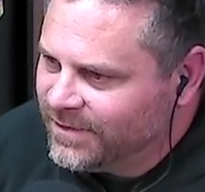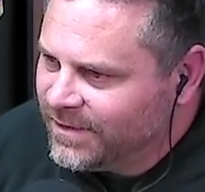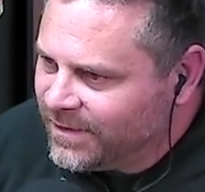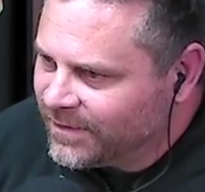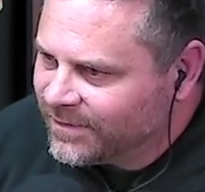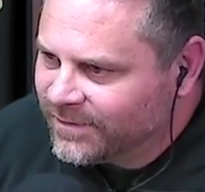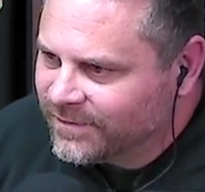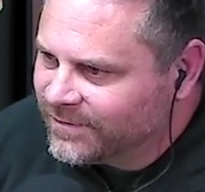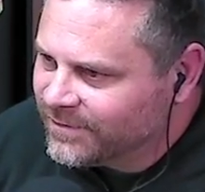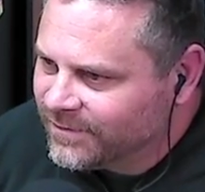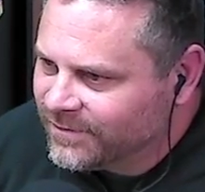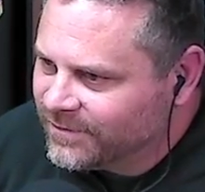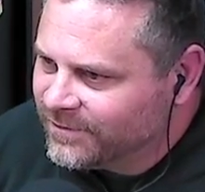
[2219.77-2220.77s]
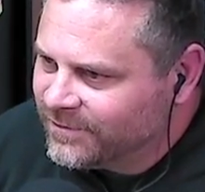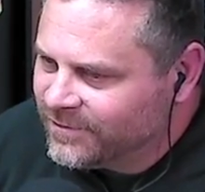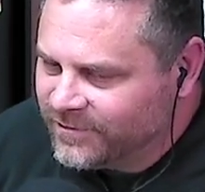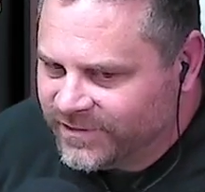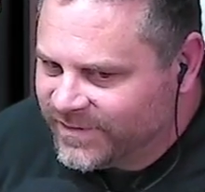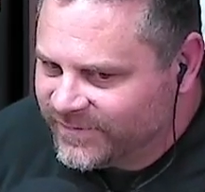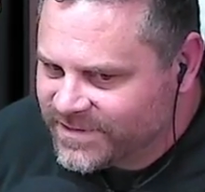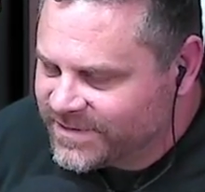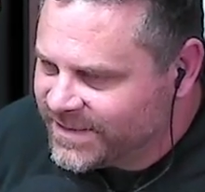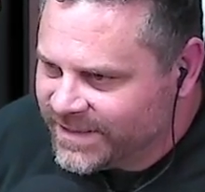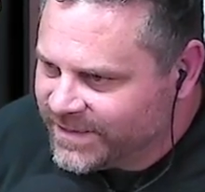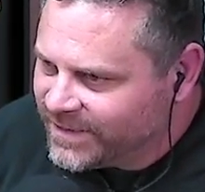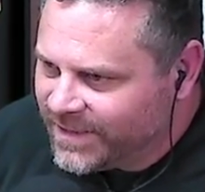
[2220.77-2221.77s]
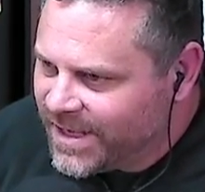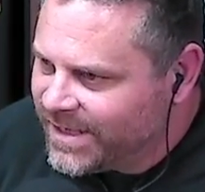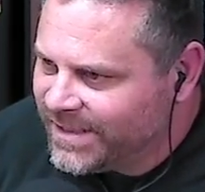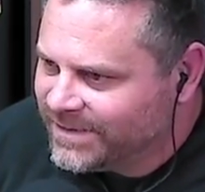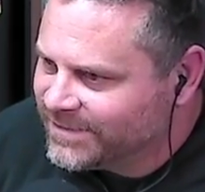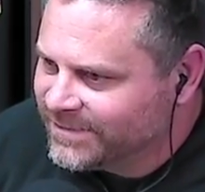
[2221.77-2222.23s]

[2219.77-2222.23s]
Yeah. You don't have to set up a light.